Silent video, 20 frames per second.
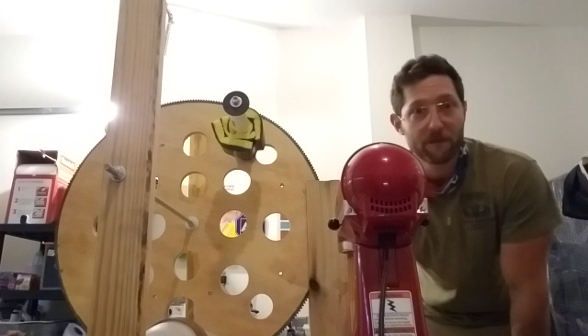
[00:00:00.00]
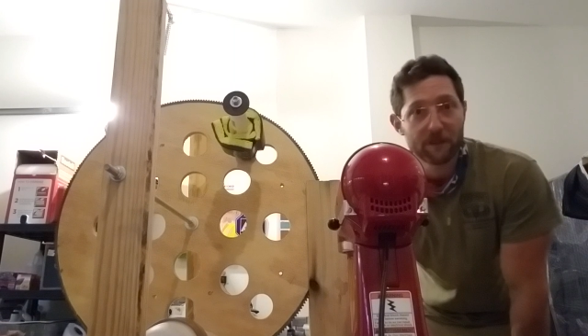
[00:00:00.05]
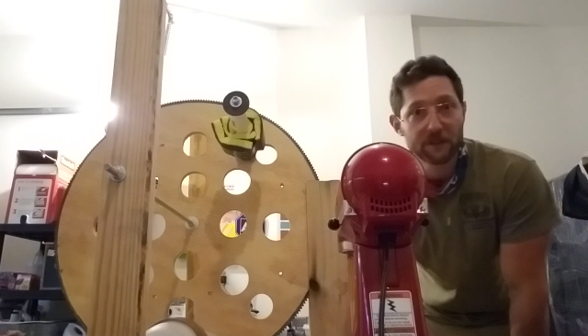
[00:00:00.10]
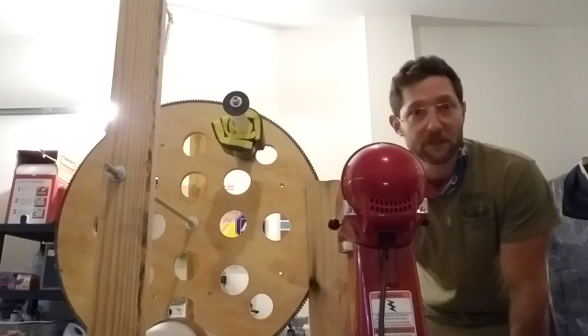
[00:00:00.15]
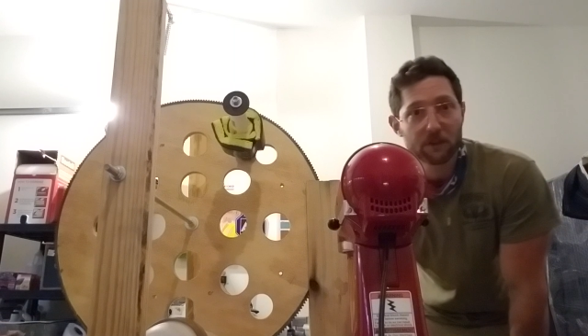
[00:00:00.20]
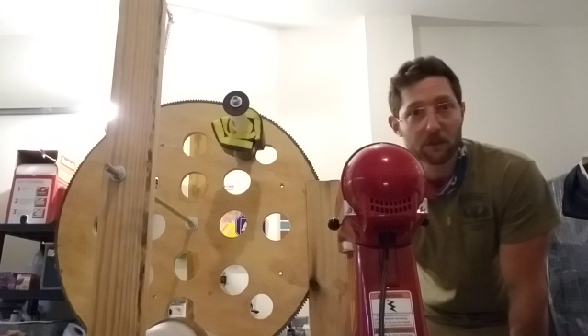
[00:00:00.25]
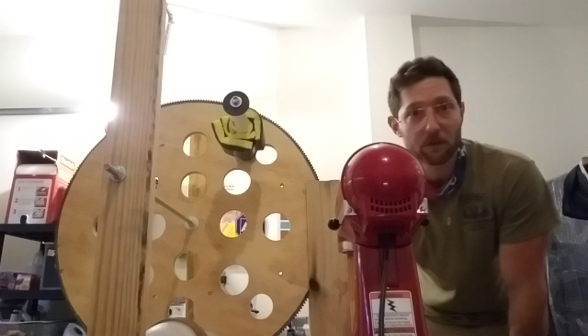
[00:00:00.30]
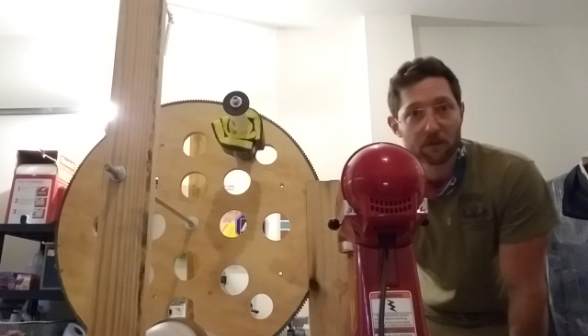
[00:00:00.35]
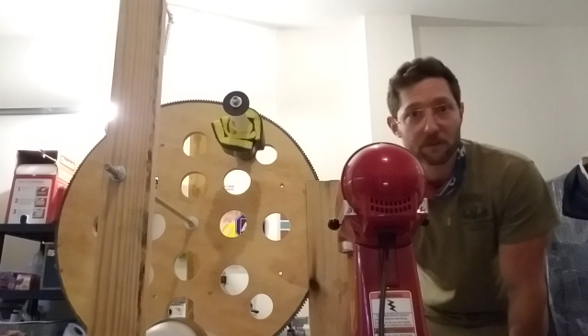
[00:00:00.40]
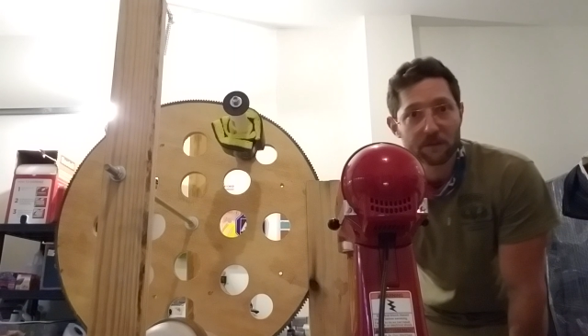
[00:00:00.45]

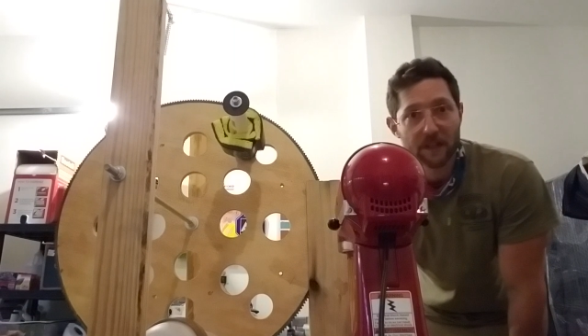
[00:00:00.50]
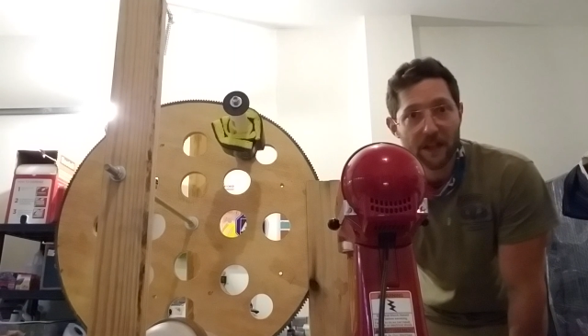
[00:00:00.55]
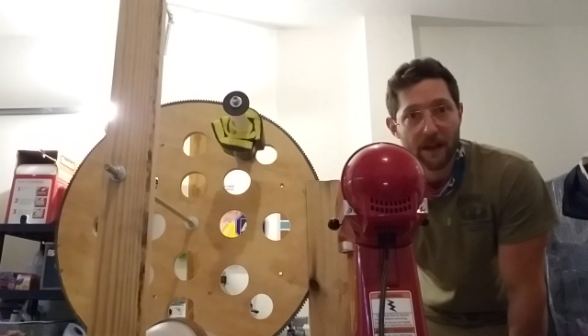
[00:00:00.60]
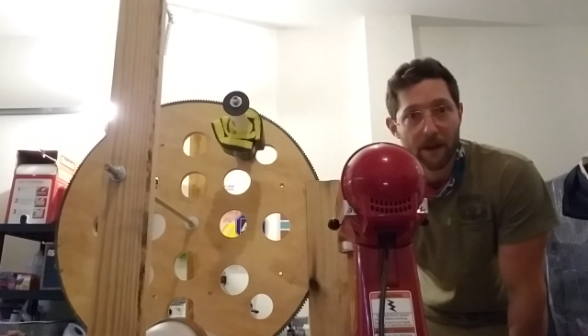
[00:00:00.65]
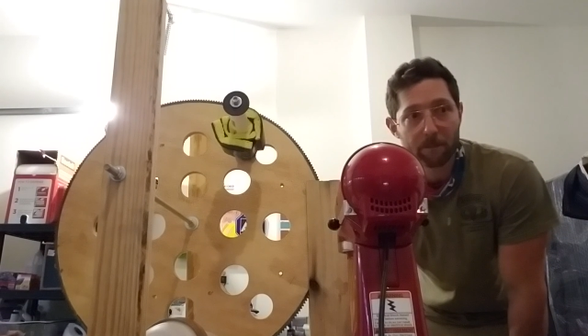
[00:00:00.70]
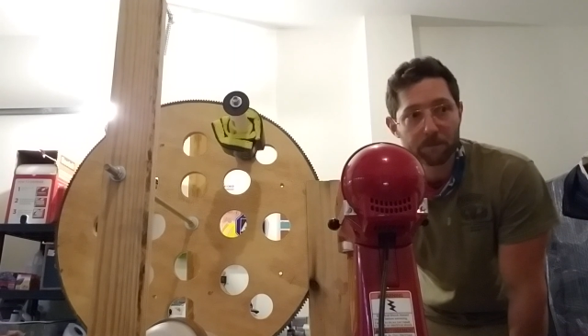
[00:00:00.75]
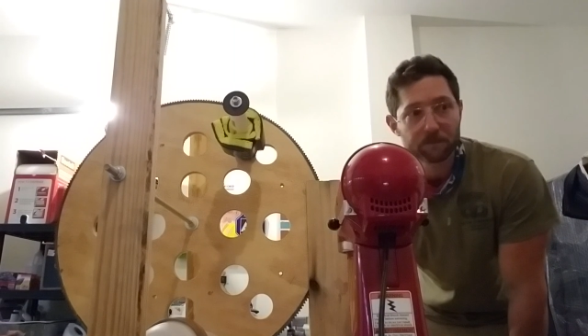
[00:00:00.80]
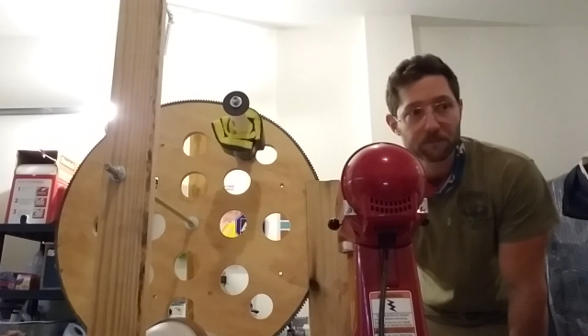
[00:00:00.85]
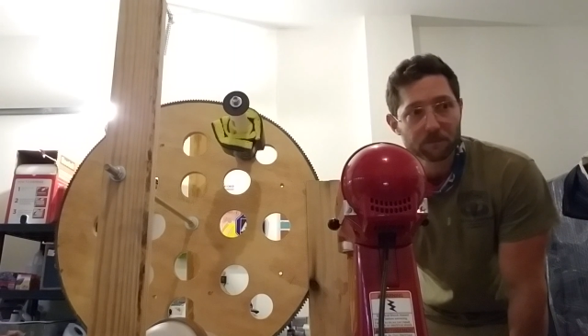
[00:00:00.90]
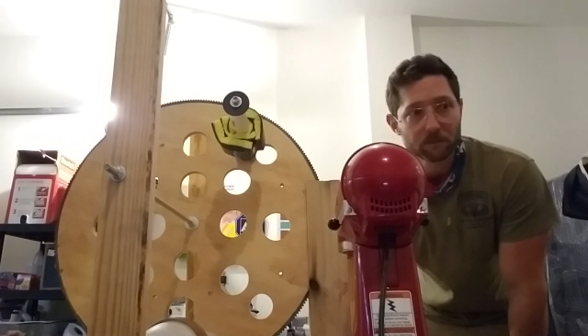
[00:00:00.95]
physical
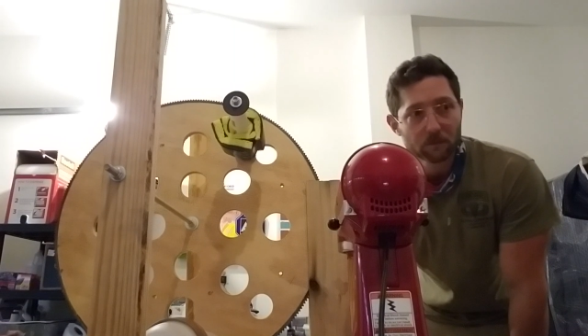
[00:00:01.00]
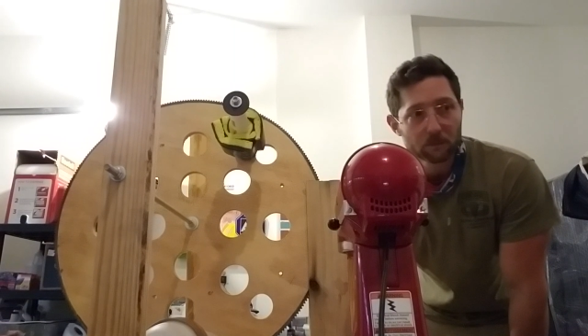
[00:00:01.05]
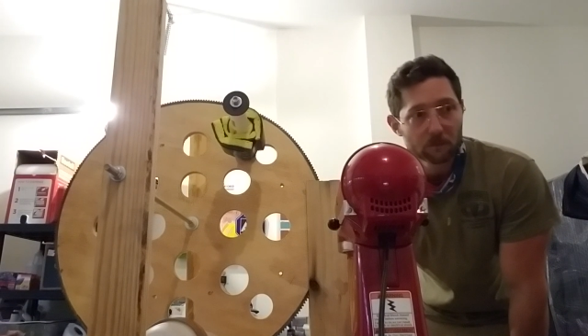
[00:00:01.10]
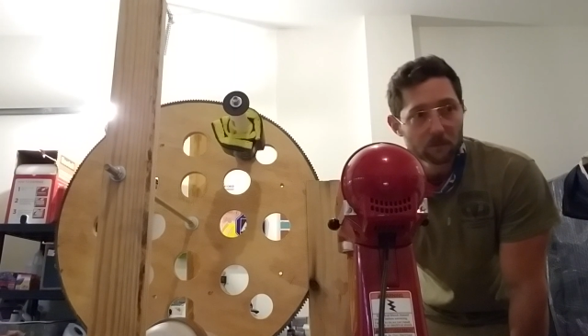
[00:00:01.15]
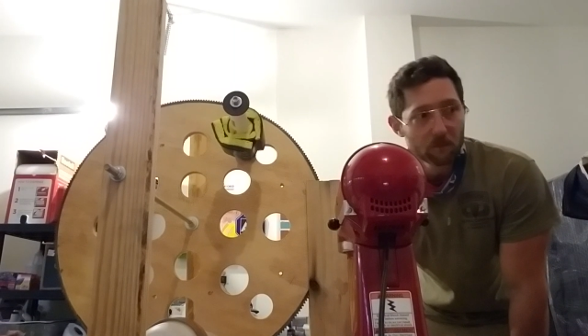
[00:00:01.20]
exam,